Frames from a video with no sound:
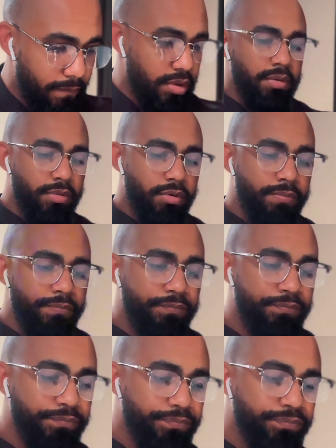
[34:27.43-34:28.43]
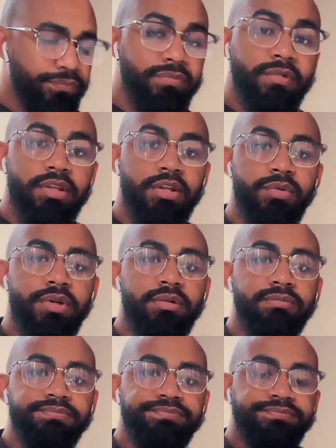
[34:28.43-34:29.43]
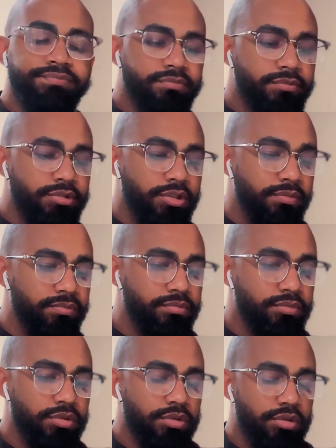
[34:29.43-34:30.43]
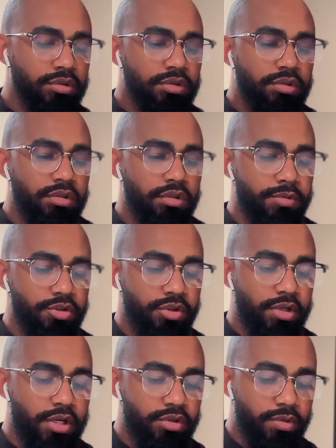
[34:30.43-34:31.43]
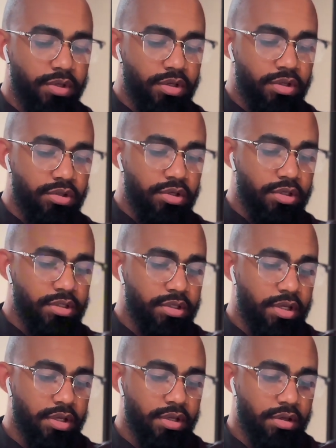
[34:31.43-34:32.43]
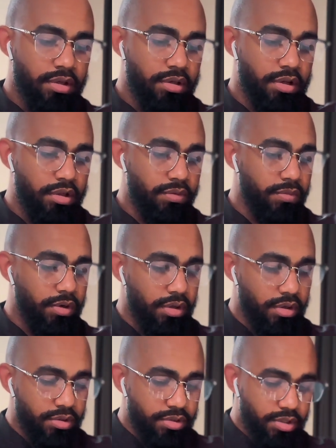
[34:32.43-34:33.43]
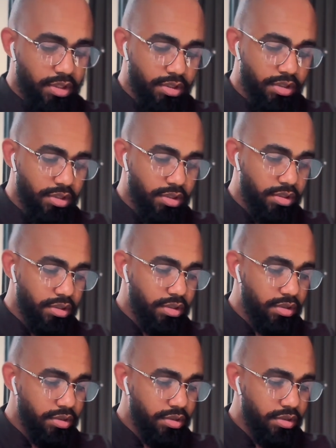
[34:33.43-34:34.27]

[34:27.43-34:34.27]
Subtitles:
And boom, I think we're done. So let me show you guys what it looks like now that we're all said and done.